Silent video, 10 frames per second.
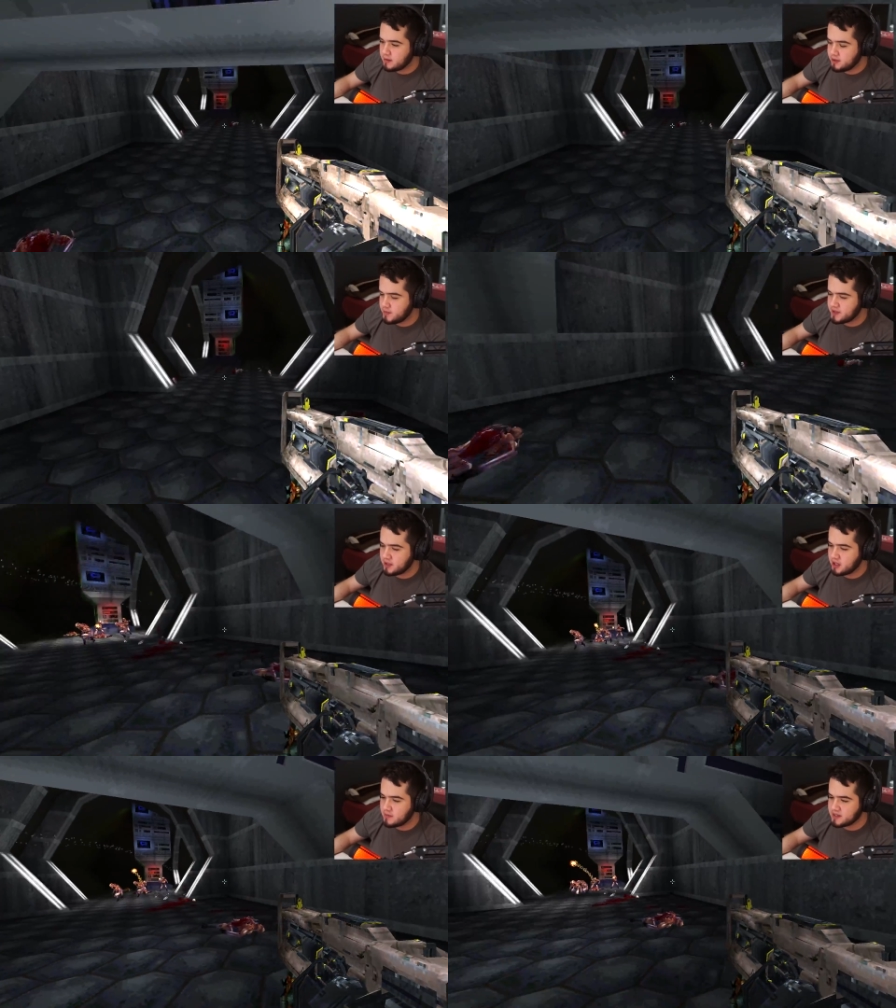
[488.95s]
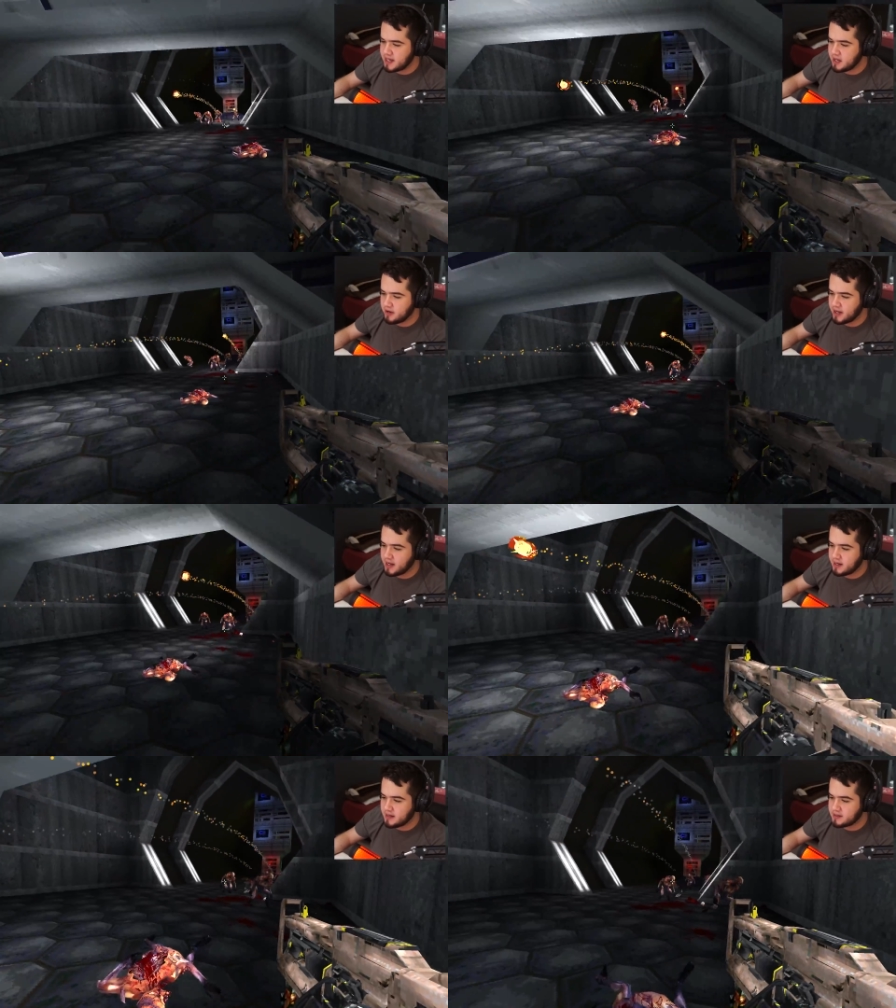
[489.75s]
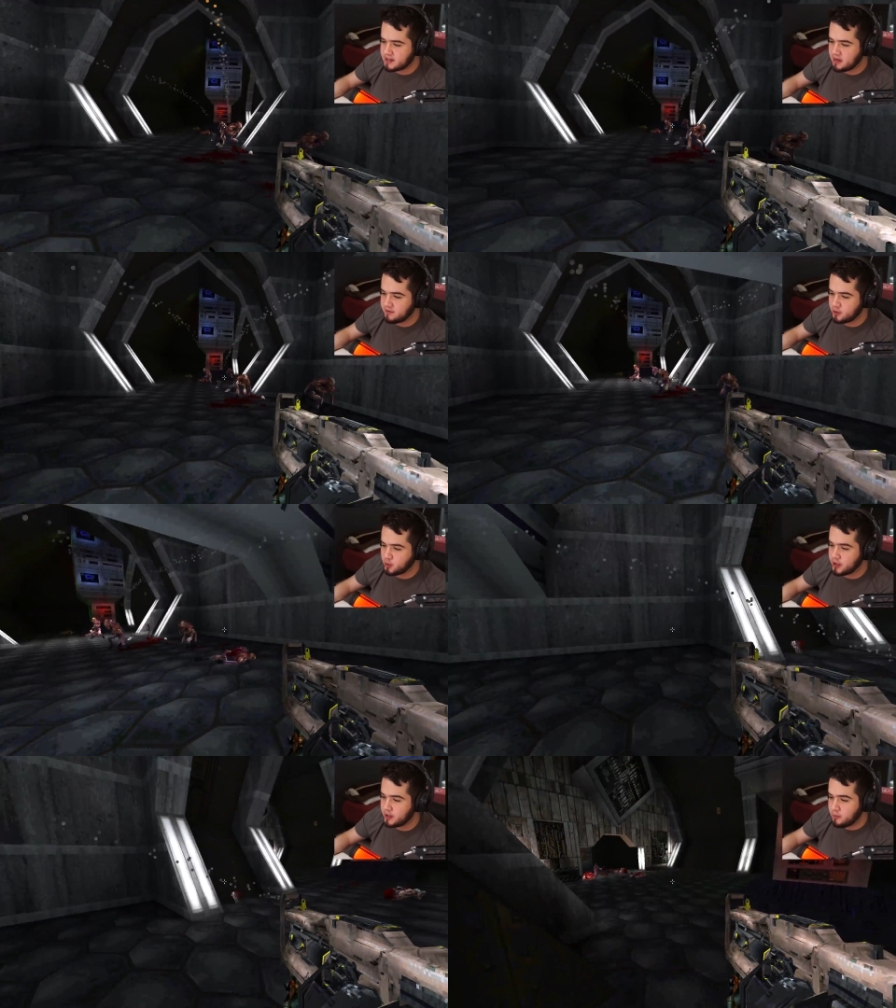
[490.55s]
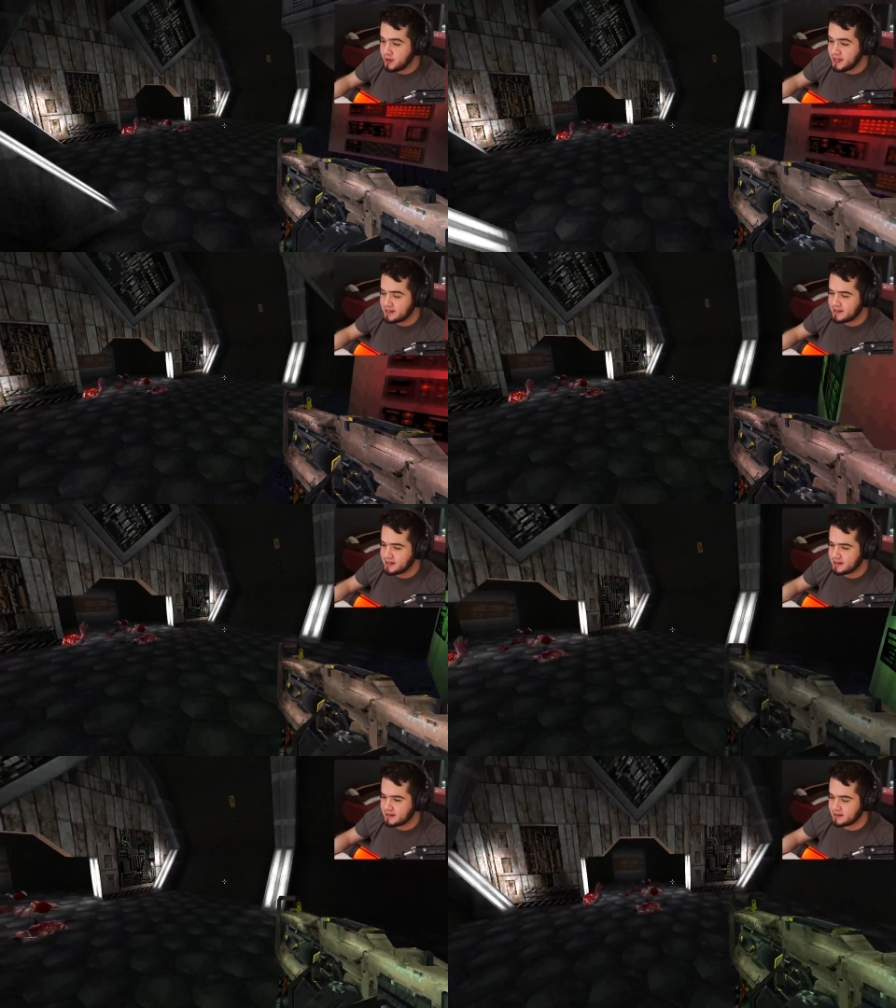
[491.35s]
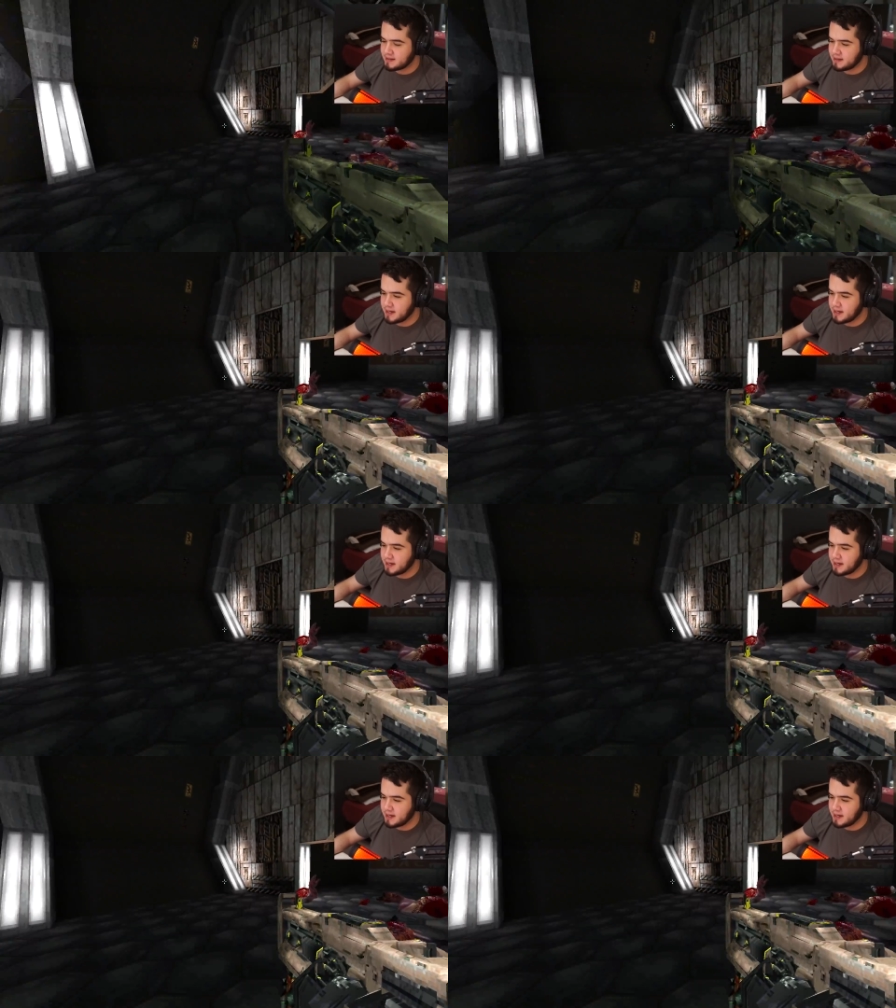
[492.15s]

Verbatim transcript: Doom Eternal comes out and id Software releases